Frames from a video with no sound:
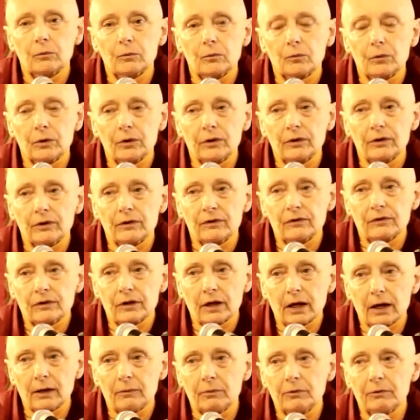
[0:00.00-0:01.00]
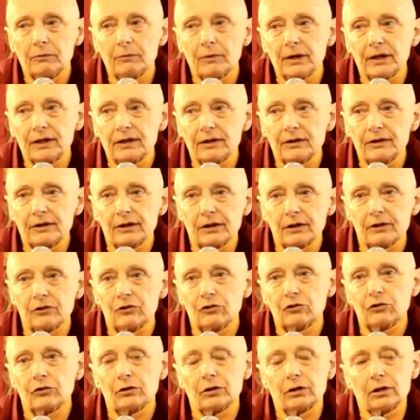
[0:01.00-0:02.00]
with this type of
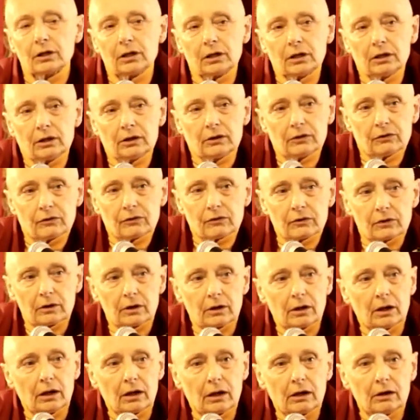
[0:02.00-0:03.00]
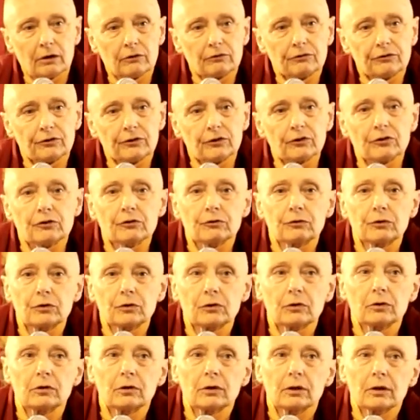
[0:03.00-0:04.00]
meditation is, first of
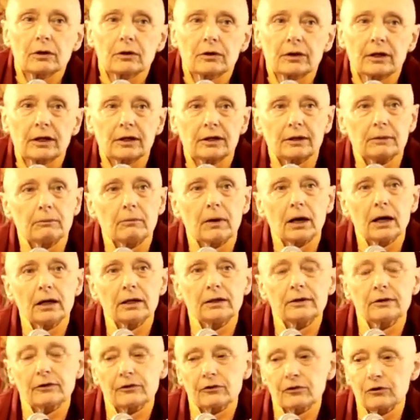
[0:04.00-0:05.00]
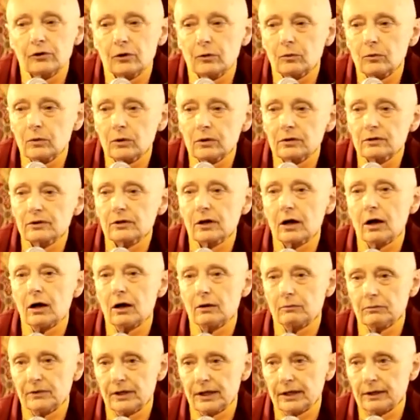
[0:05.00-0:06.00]
all, that the mind does not want to
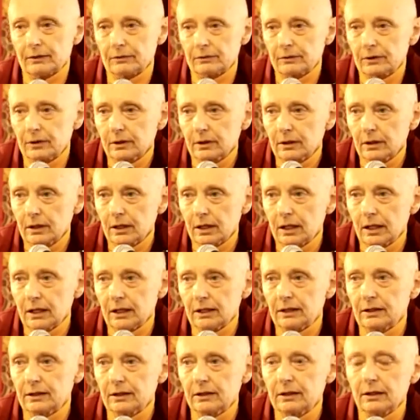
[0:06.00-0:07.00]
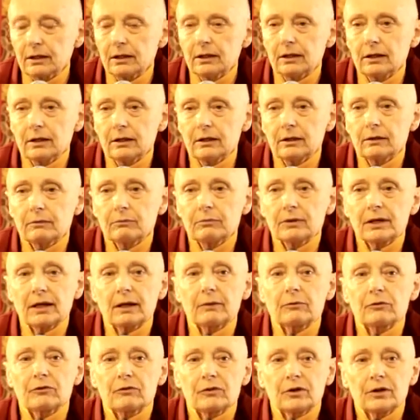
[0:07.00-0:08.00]
calm down and it
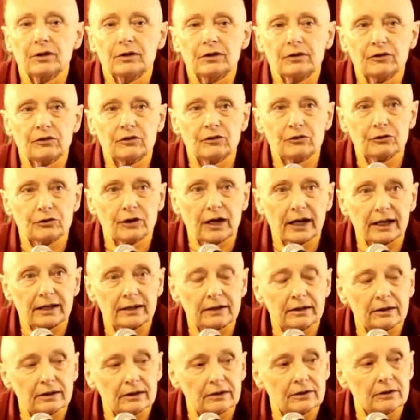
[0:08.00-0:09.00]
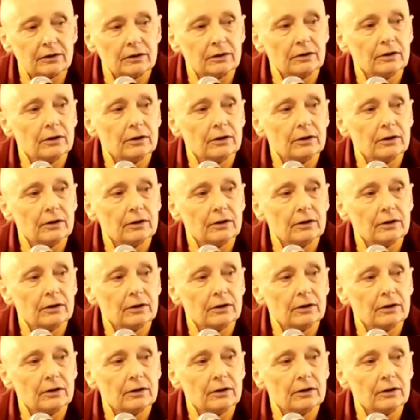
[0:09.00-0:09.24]
becomes very distracted.